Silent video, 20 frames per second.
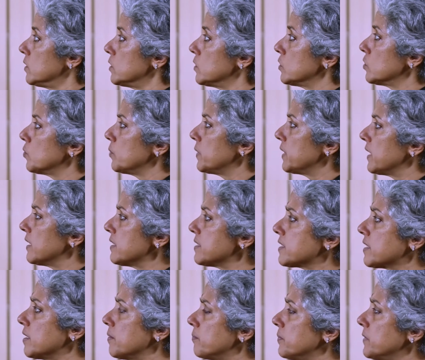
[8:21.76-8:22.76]
So, we can
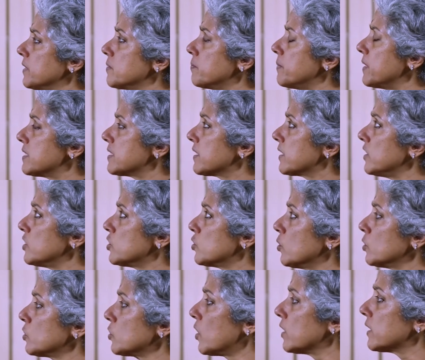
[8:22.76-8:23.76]
skip this. Basically
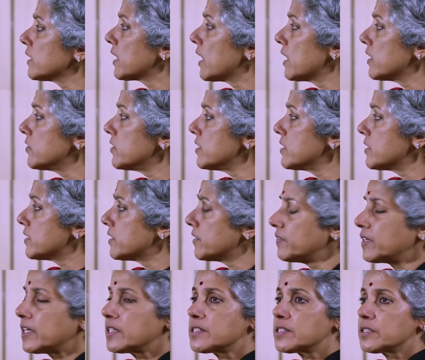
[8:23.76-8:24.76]
shows all the countries that
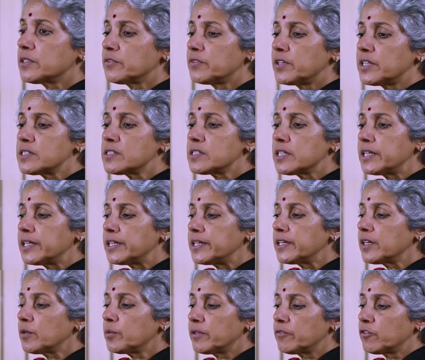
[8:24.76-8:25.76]
have done surveys. In
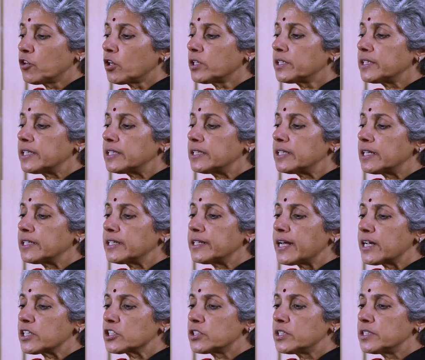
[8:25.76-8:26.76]
India, we have not yet done a
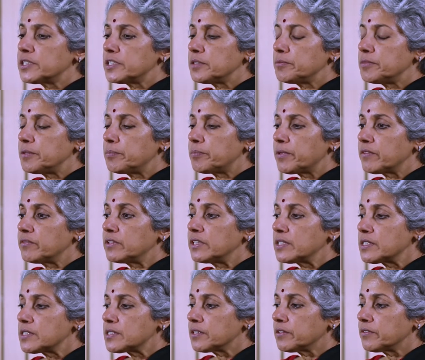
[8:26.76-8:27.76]
national T B
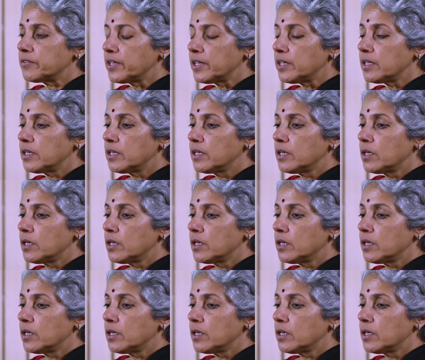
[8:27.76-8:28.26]
prevalence survey,